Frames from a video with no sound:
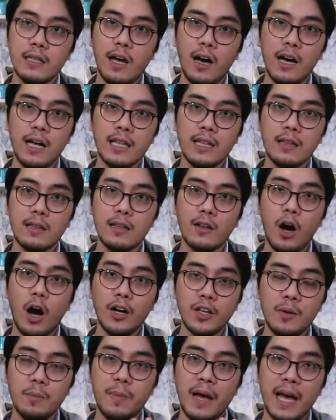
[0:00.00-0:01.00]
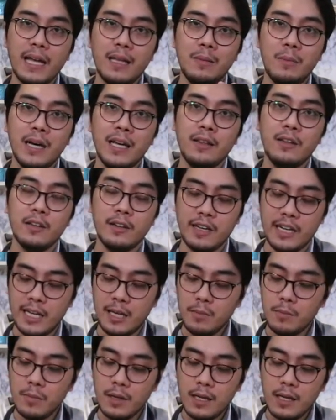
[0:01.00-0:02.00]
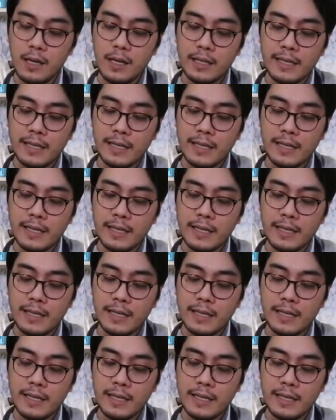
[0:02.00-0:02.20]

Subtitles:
not occupied by the rib.